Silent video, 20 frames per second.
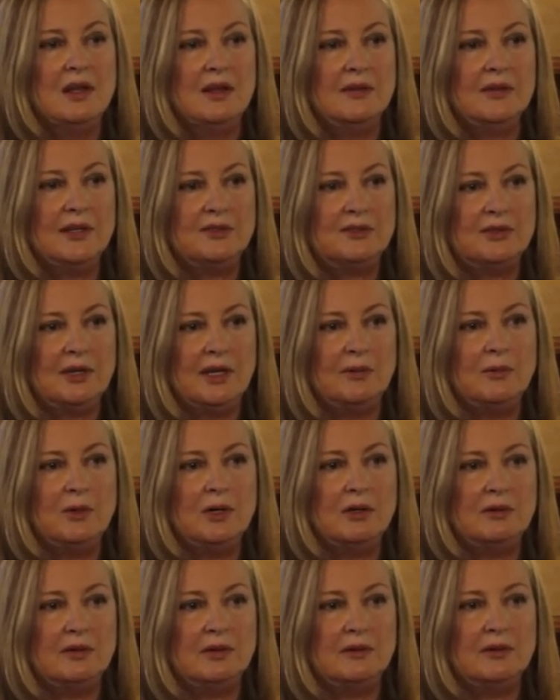That's right.
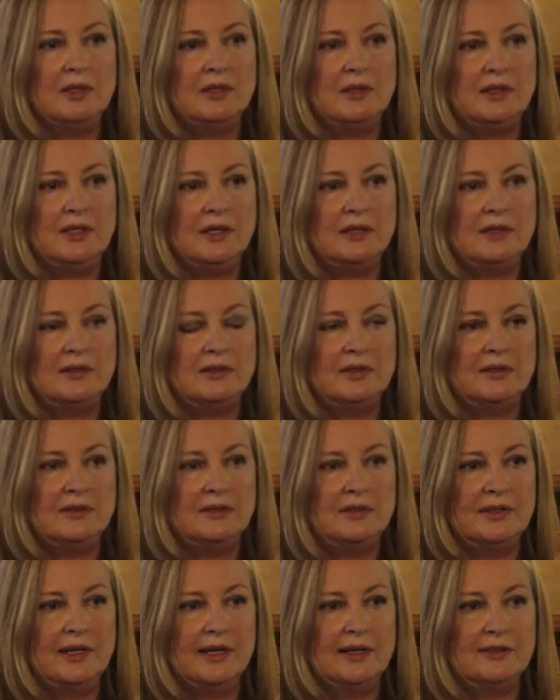Well,
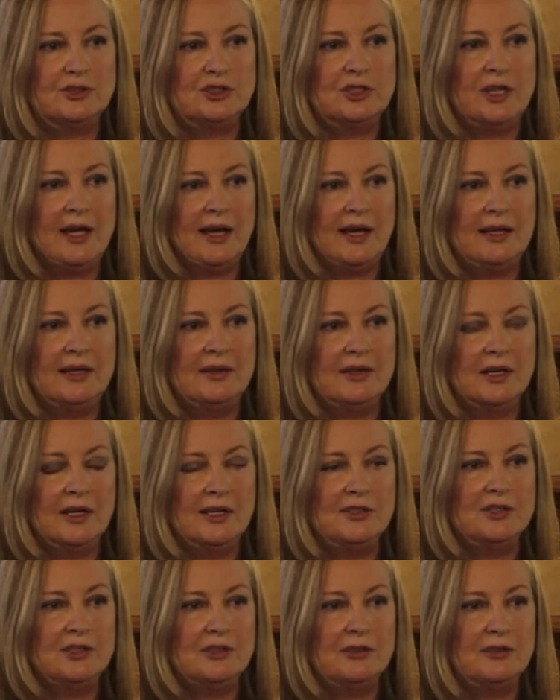now Chad and
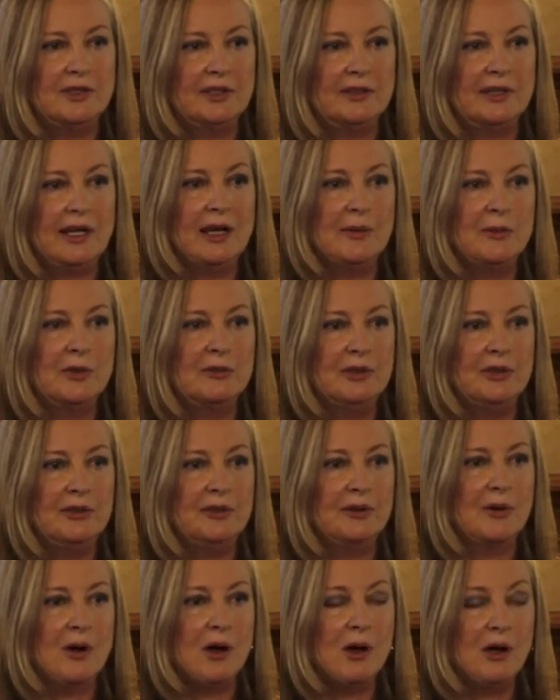Niger and
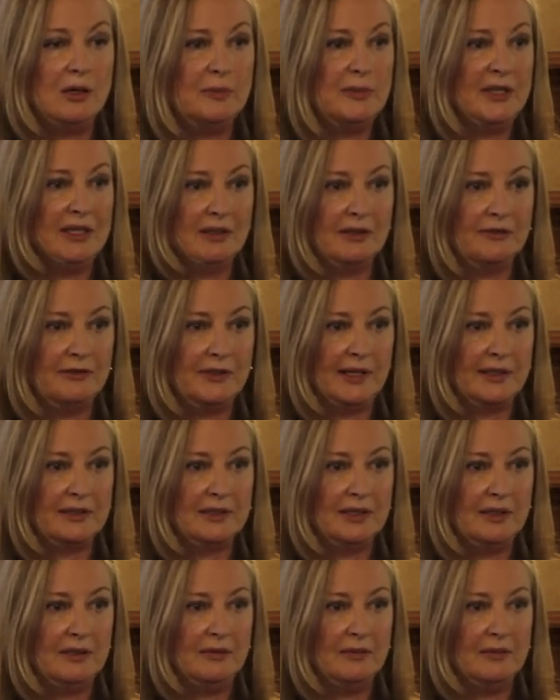Cameroon are all being
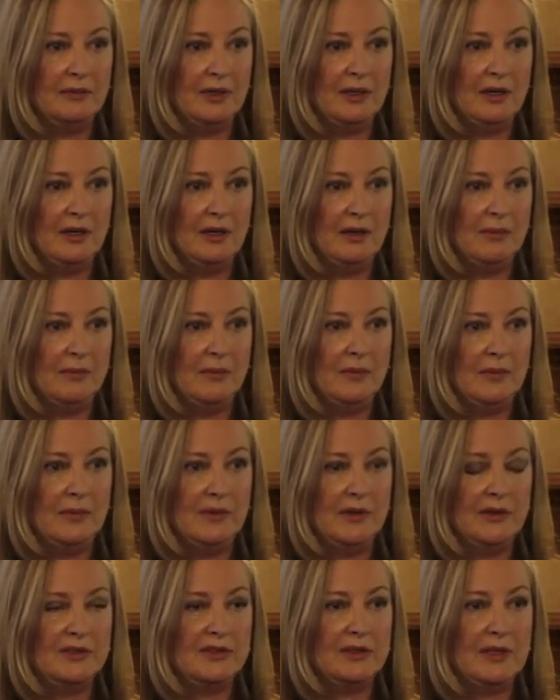affected.
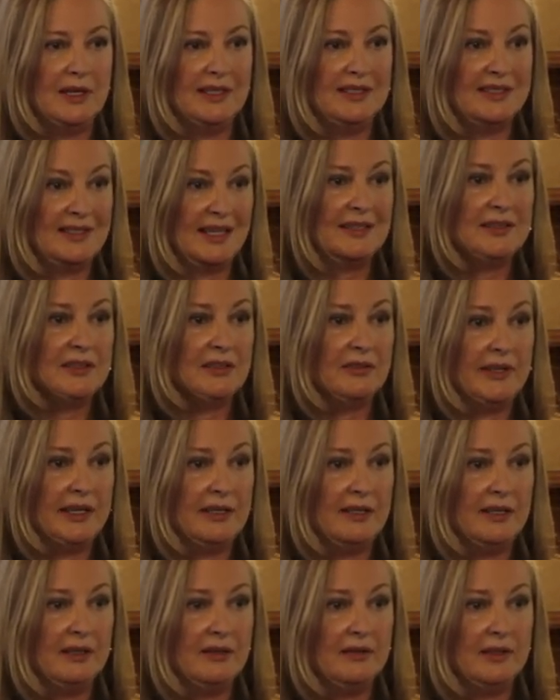It's
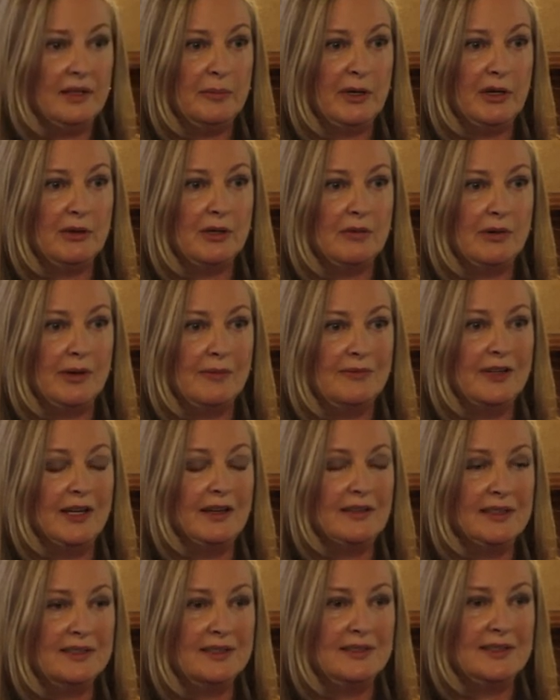escalating. The Boko Haram
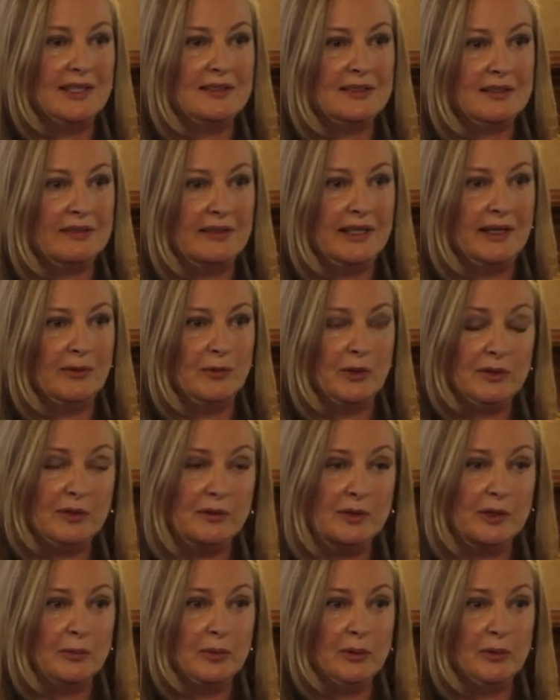violence is escalating
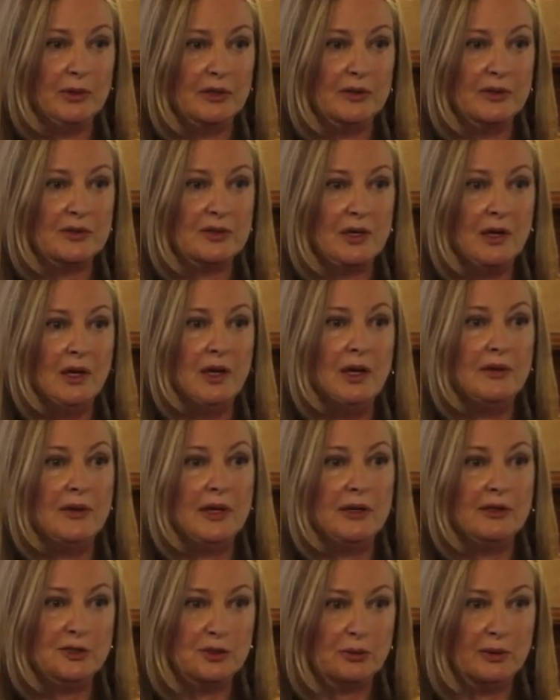within their borders.
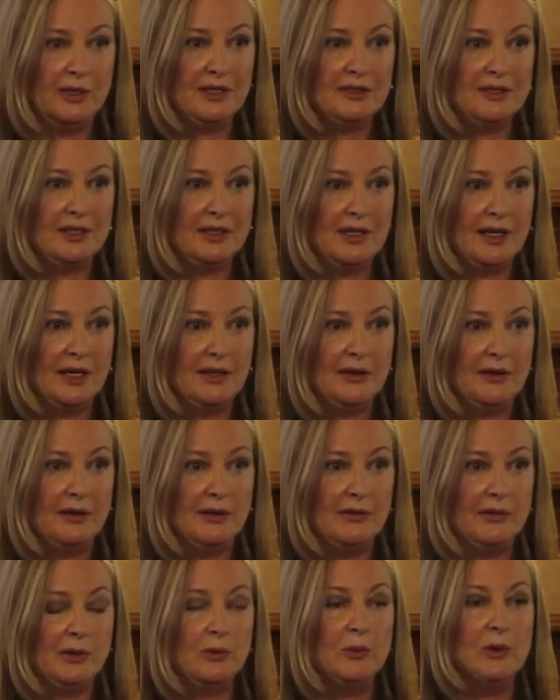They are joining
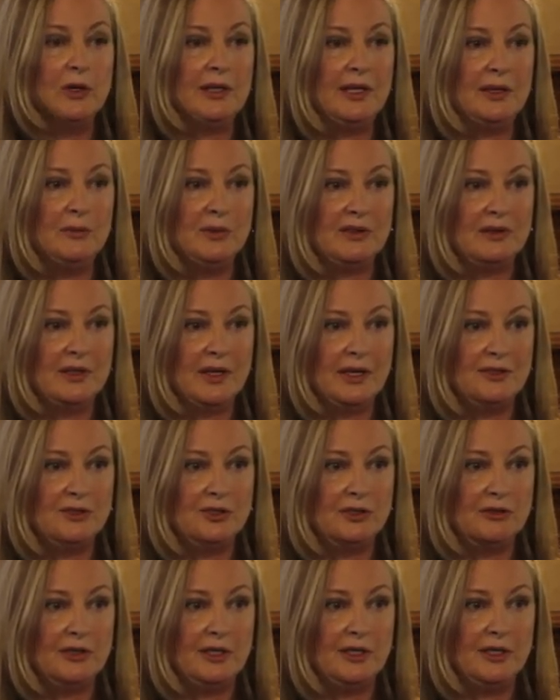together. They're working with
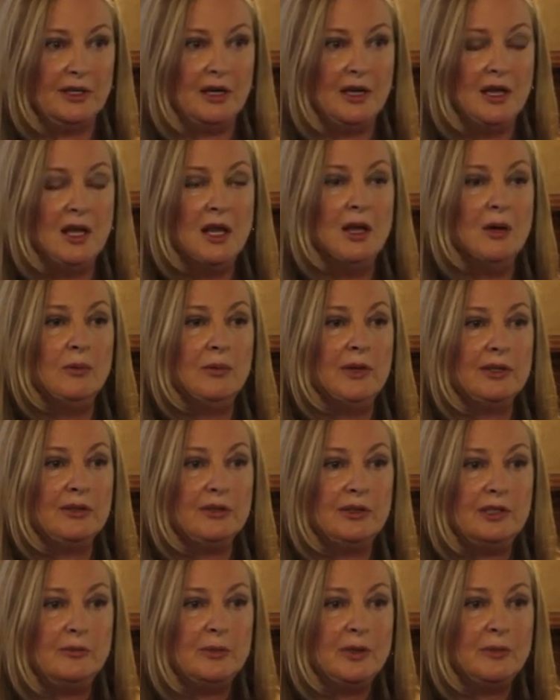Nigeria. We
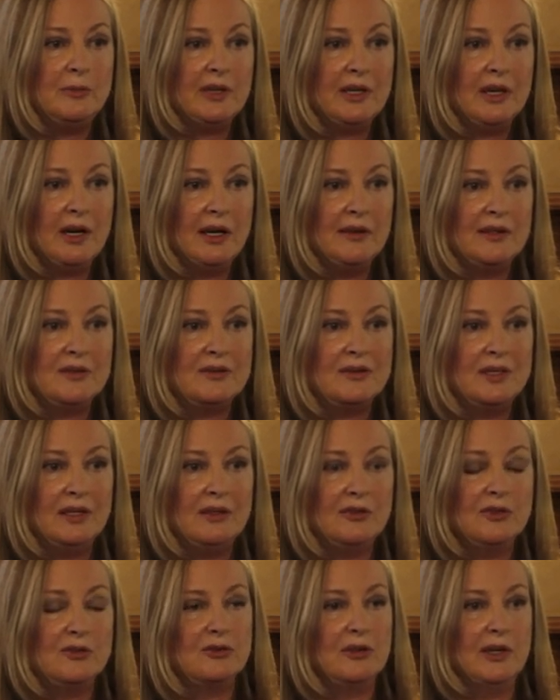could have been behind the
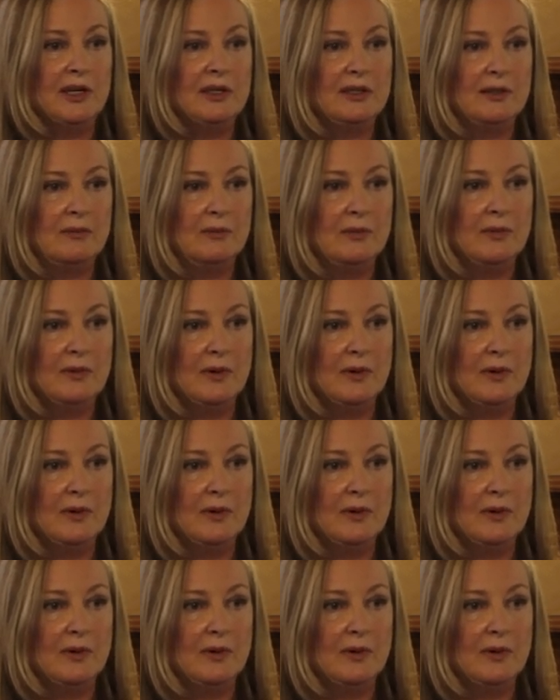scenes trying to,